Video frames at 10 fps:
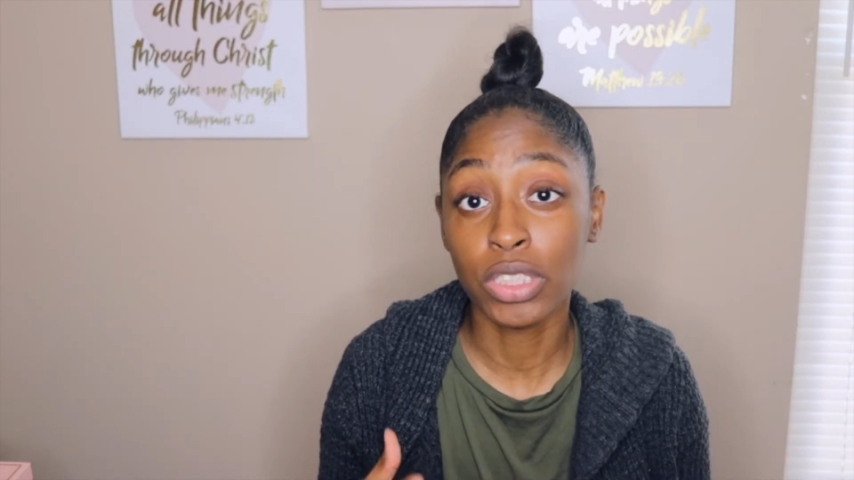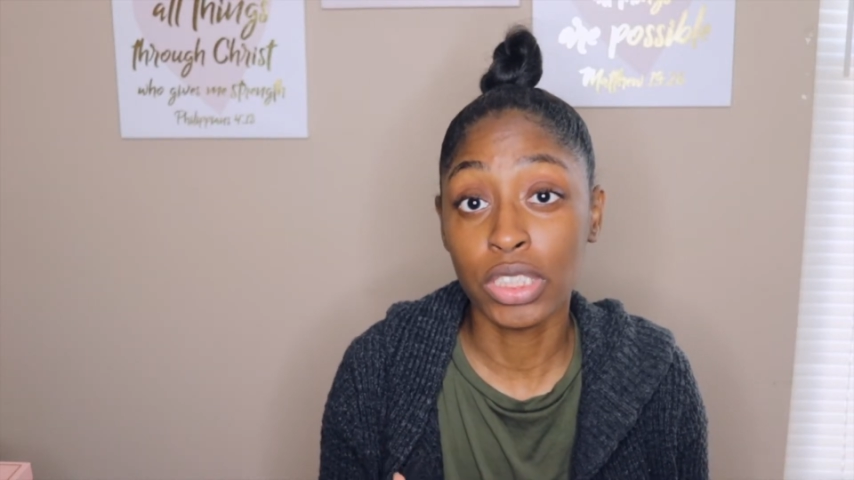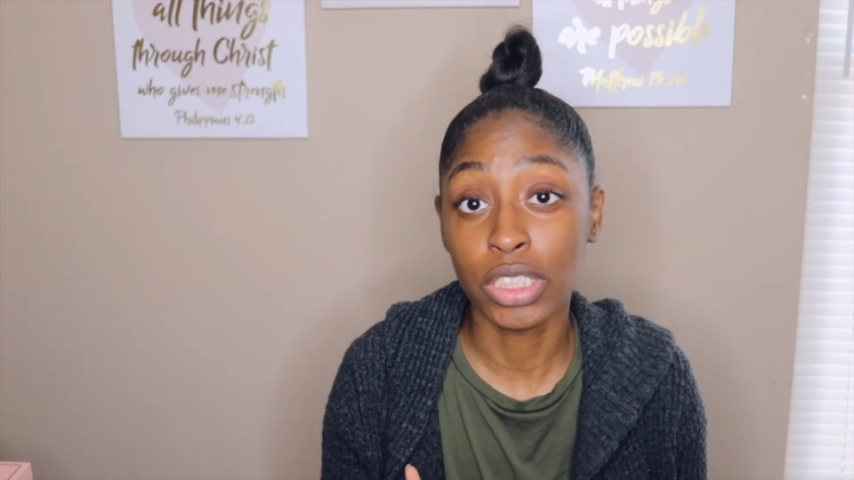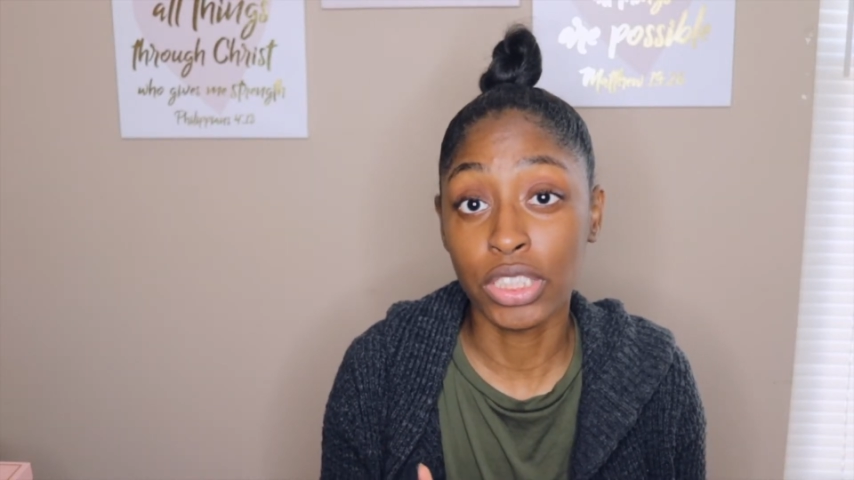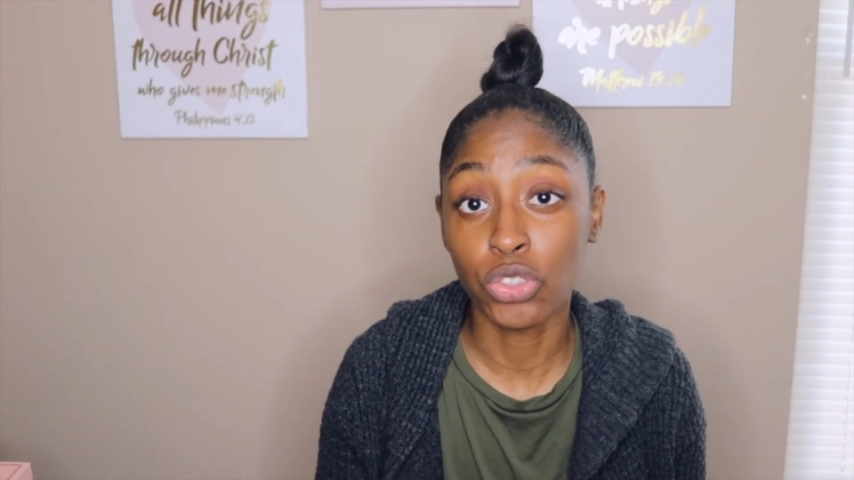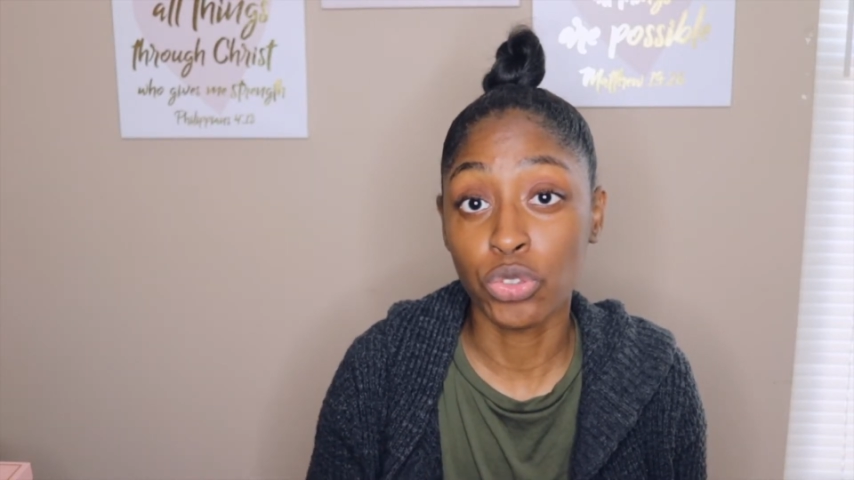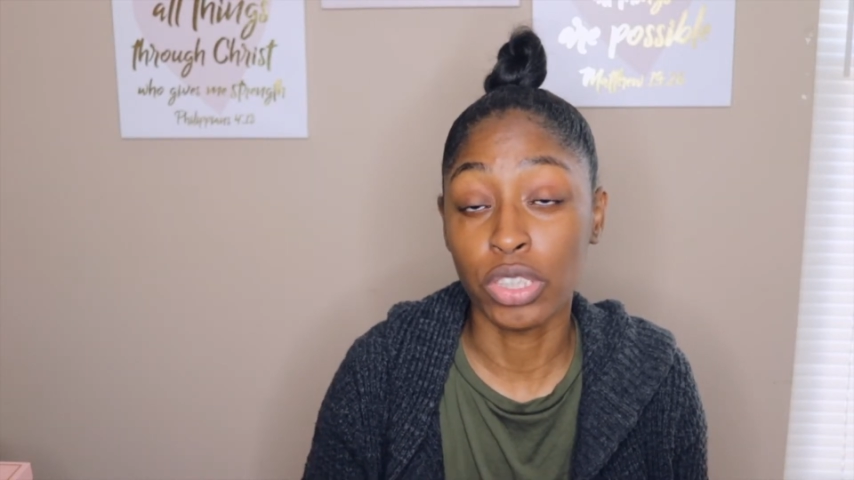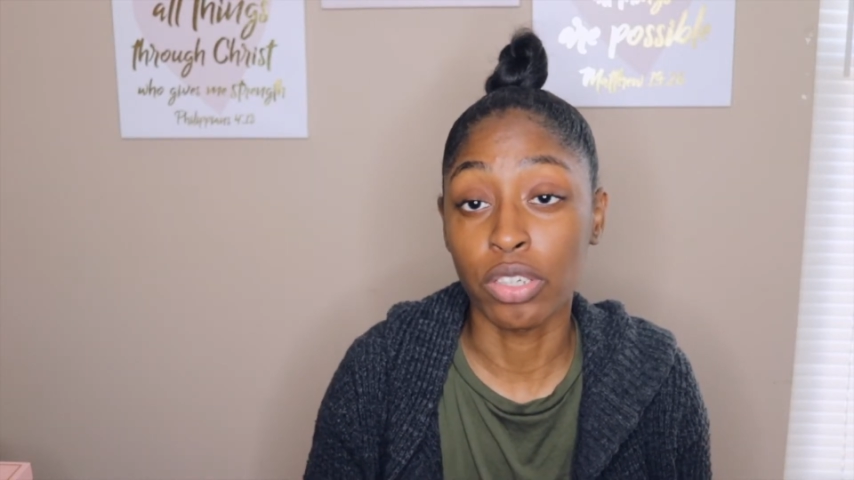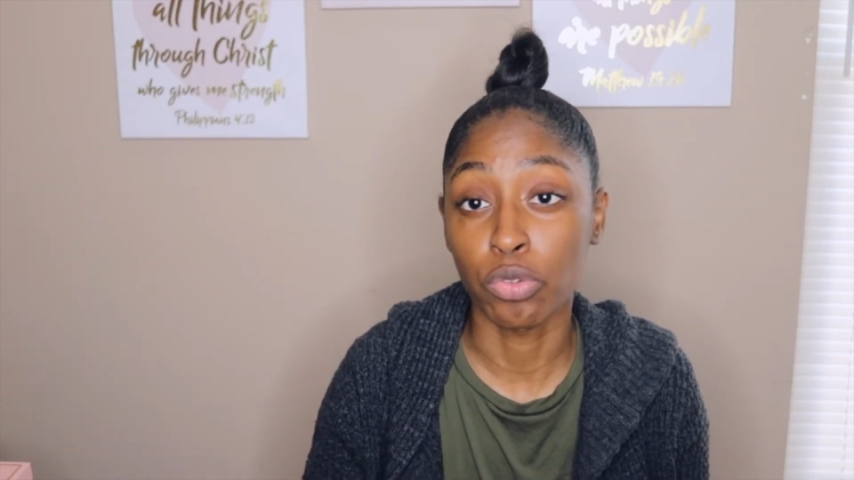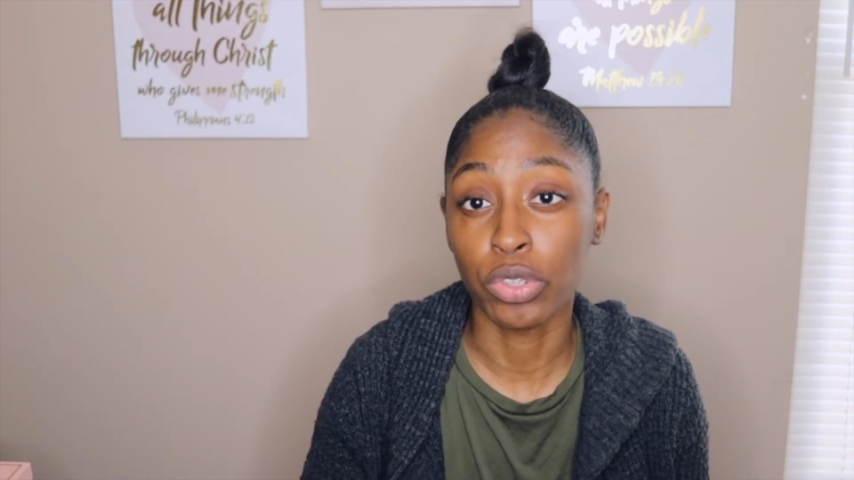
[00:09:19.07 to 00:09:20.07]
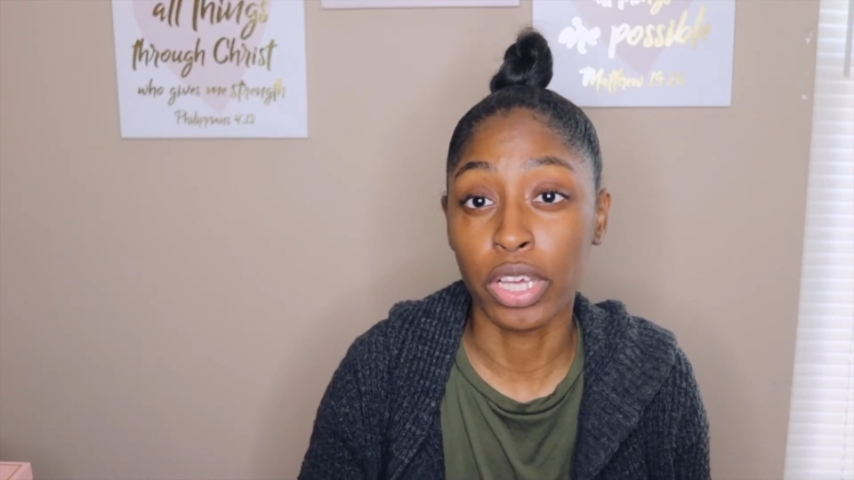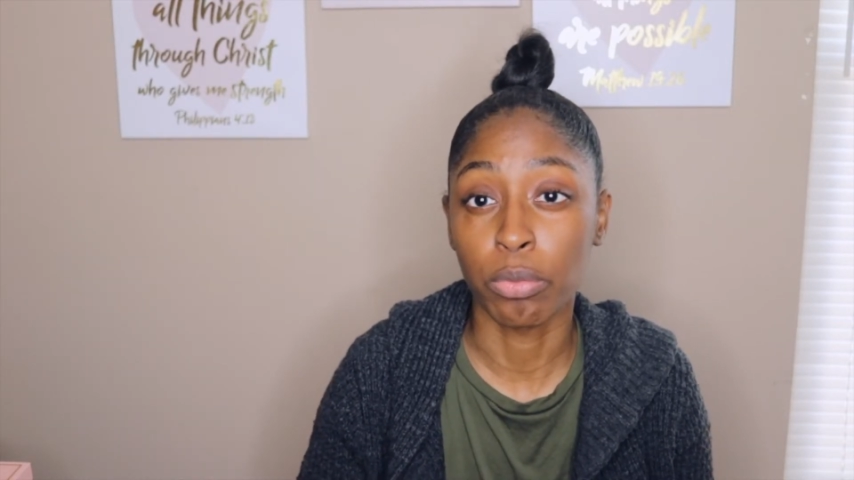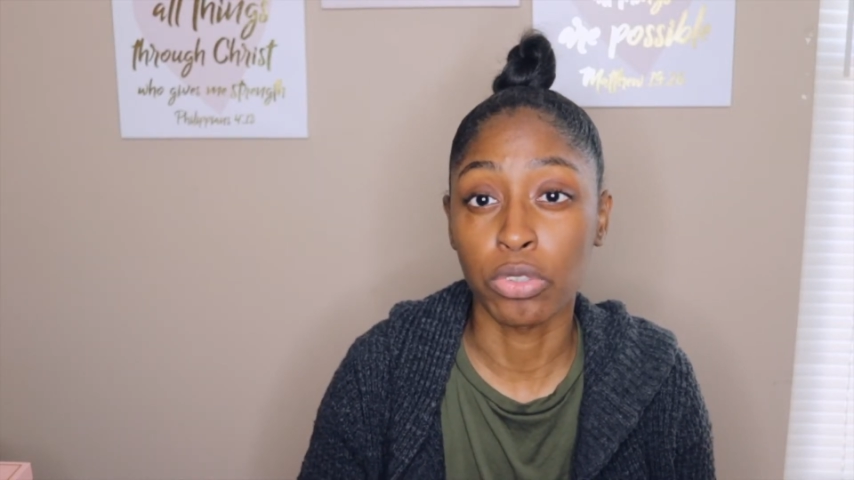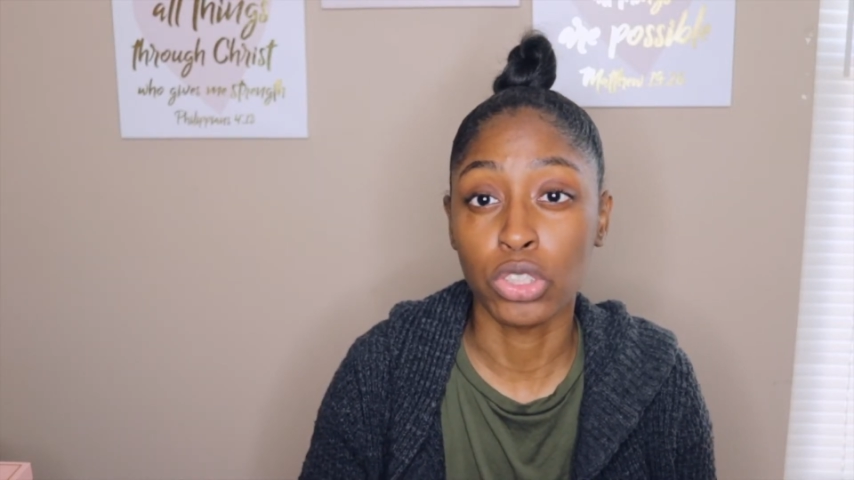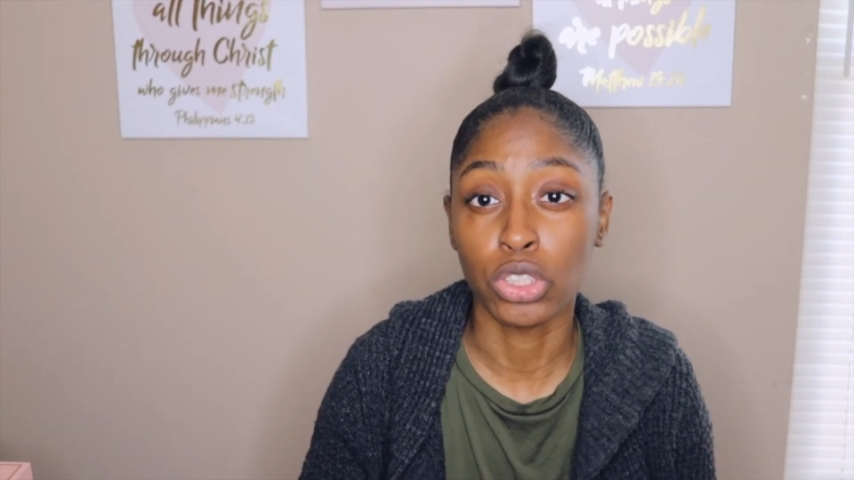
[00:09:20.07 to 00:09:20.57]
is an entry-level
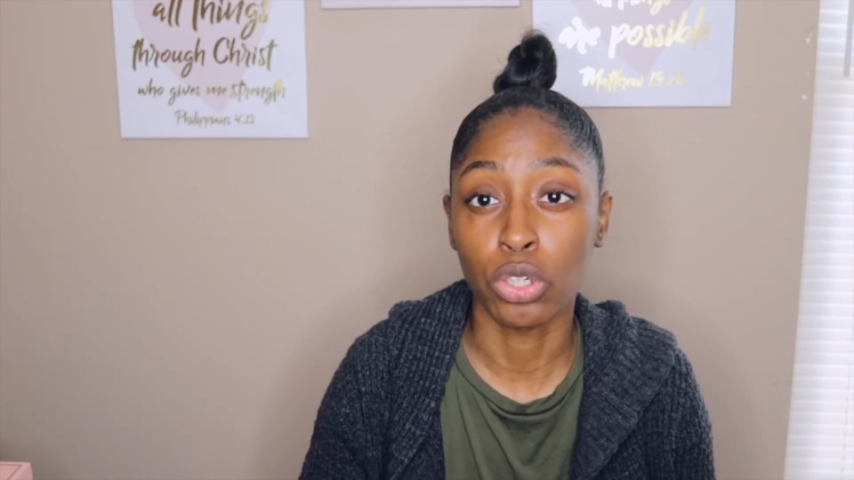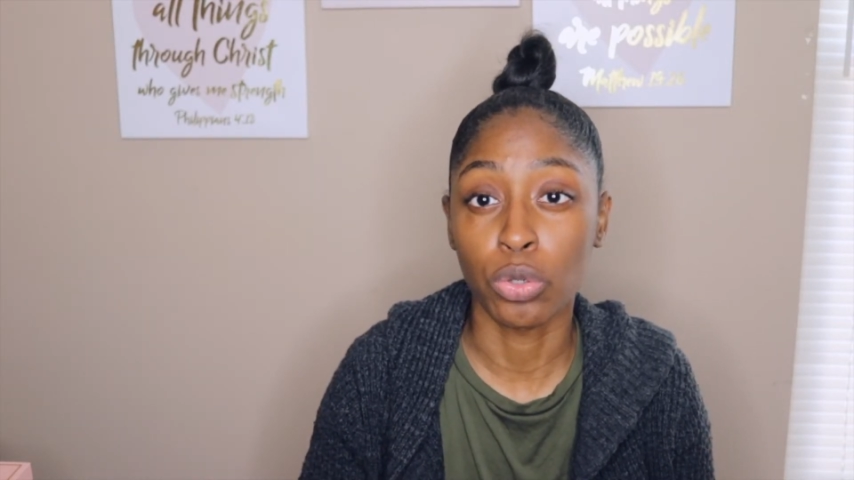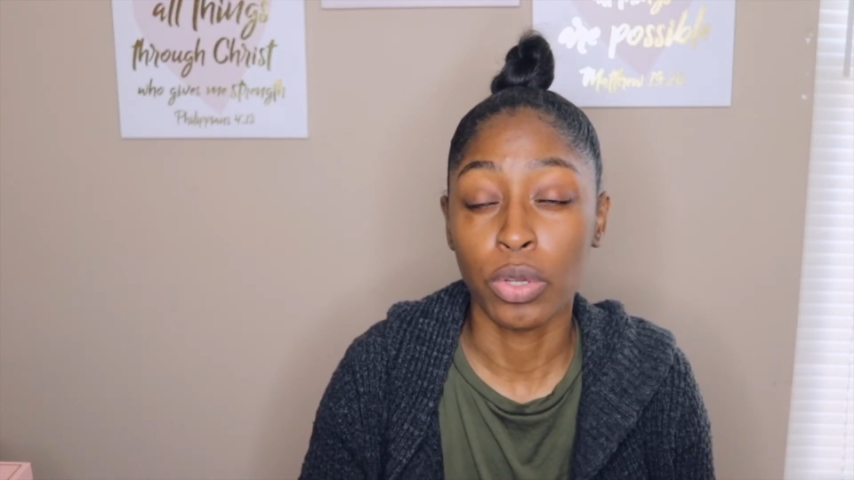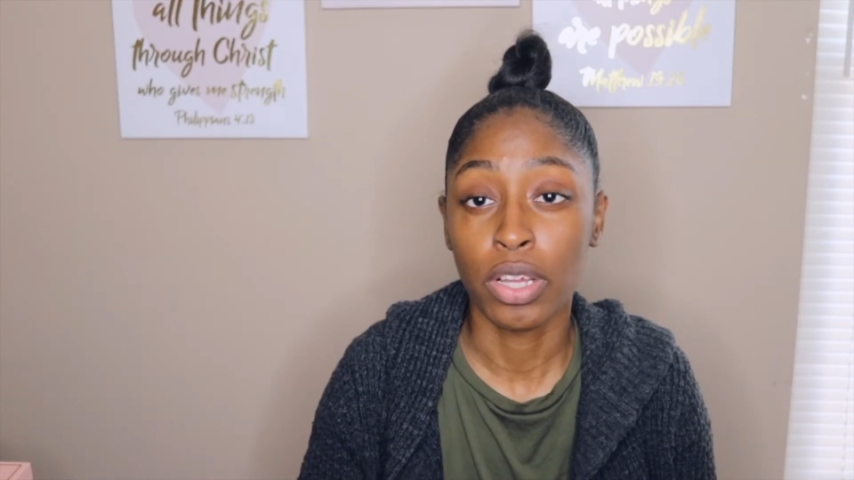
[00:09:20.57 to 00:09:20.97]
camera, so